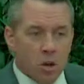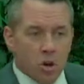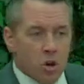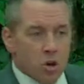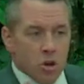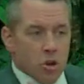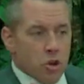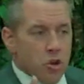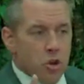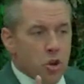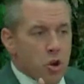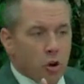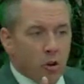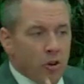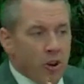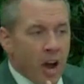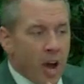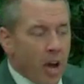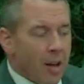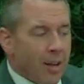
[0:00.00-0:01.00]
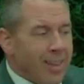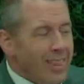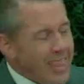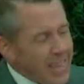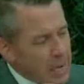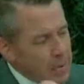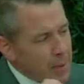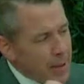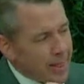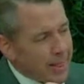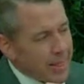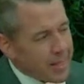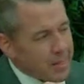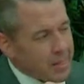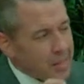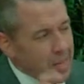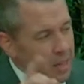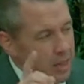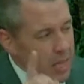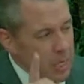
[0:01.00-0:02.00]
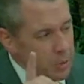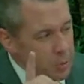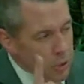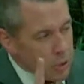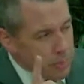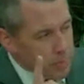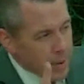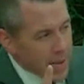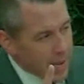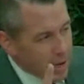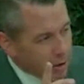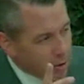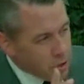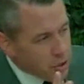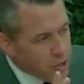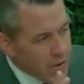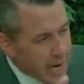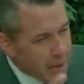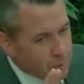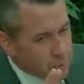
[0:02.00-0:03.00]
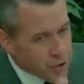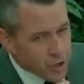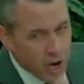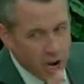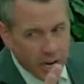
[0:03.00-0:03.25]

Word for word: you're not, think about this. This was Peter, James, John,